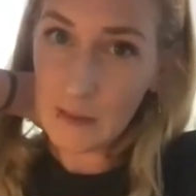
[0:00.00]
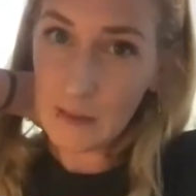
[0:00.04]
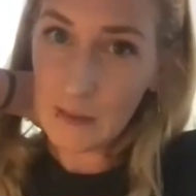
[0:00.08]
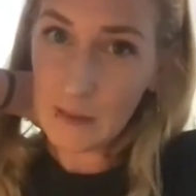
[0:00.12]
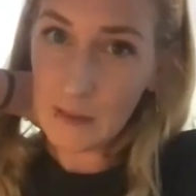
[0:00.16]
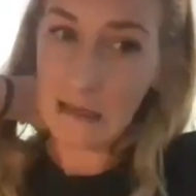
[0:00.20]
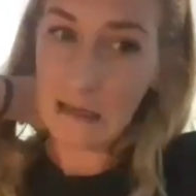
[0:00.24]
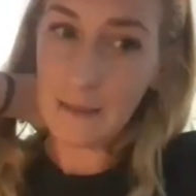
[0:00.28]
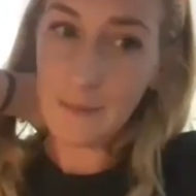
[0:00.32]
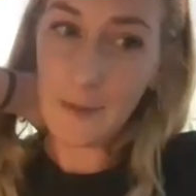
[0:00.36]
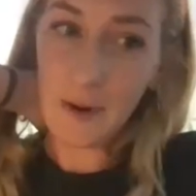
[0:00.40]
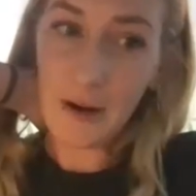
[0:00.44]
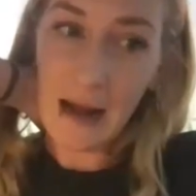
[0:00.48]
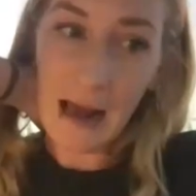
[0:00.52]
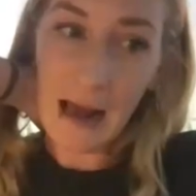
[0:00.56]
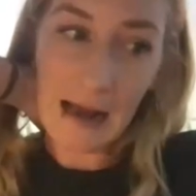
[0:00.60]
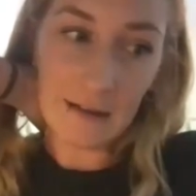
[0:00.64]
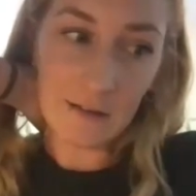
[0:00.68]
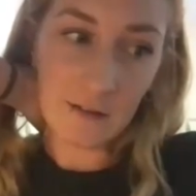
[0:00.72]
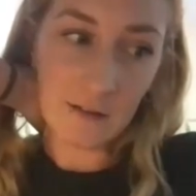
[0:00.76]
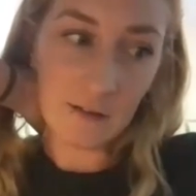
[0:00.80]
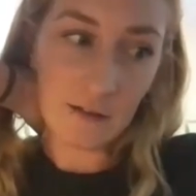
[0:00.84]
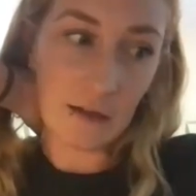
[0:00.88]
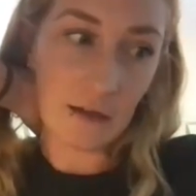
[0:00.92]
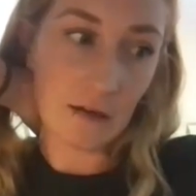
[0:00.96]
I keep on
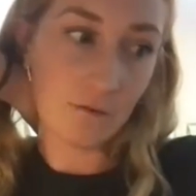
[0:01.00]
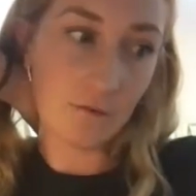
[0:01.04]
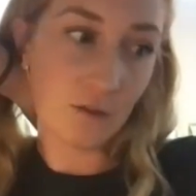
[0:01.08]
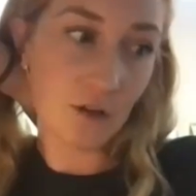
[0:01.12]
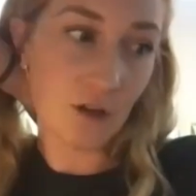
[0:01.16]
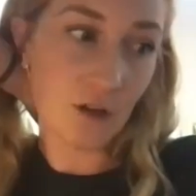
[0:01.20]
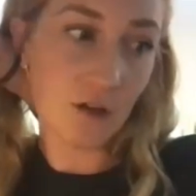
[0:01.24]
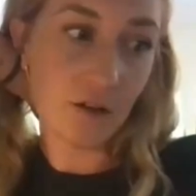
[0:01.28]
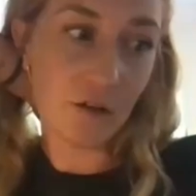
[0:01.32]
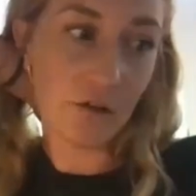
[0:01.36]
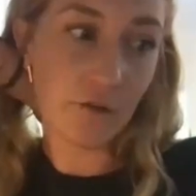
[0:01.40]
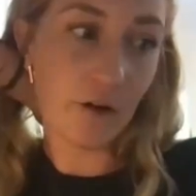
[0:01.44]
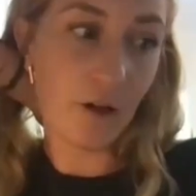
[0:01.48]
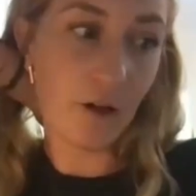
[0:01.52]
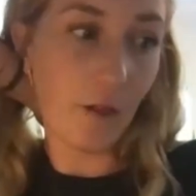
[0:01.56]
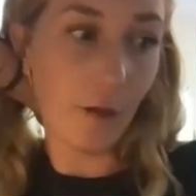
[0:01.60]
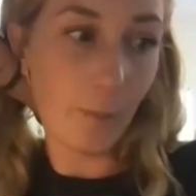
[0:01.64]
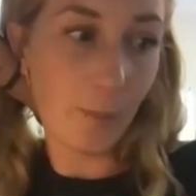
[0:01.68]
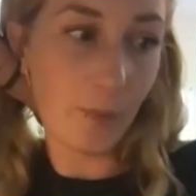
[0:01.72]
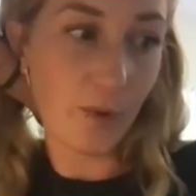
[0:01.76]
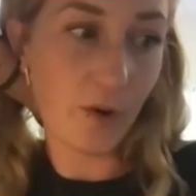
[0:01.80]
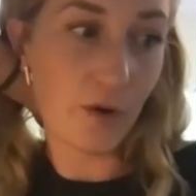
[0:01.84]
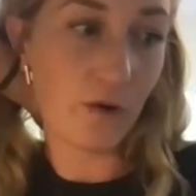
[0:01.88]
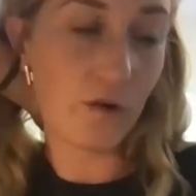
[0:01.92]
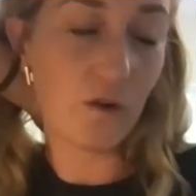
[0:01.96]
asking VR
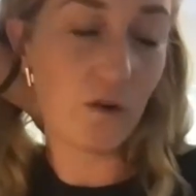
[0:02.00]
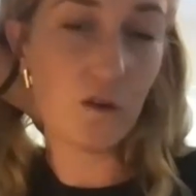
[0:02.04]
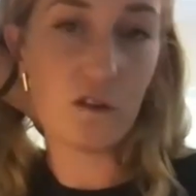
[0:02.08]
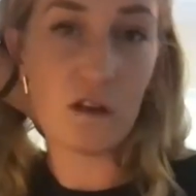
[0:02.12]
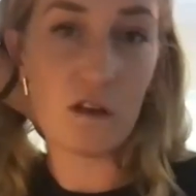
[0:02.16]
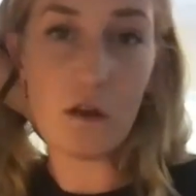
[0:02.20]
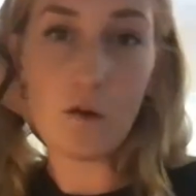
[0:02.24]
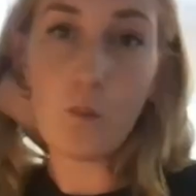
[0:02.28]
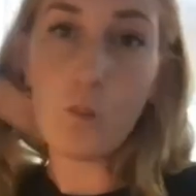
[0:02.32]
developers, like,